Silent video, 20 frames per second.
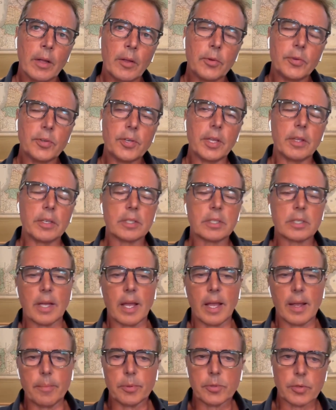you see the
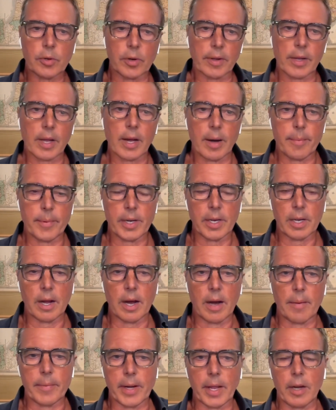same sort of common
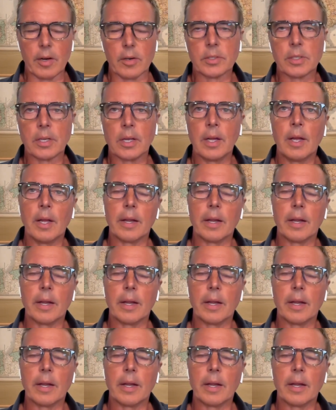denominators.